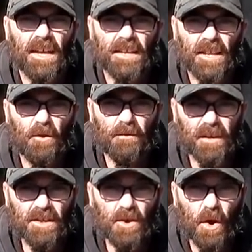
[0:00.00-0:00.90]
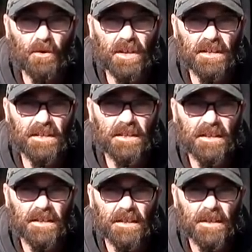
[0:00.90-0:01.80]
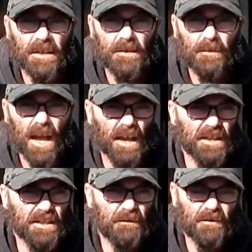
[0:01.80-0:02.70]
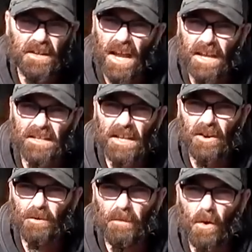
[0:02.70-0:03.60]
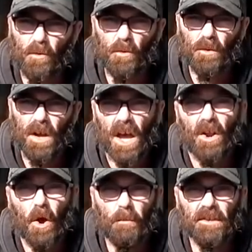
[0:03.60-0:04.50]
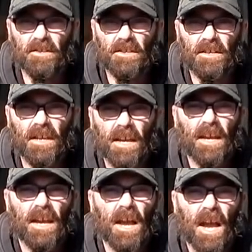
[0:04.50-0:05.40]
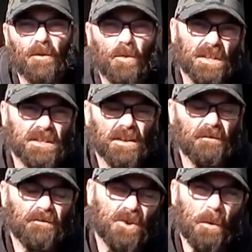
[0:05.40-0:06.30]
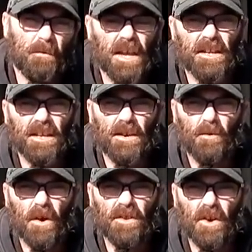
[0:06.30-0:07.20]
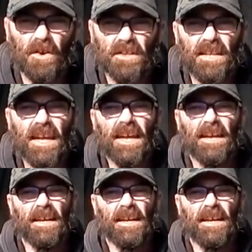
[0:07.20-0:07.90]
Now the Victorians had a different idea about allotments and to, compared to what they are today,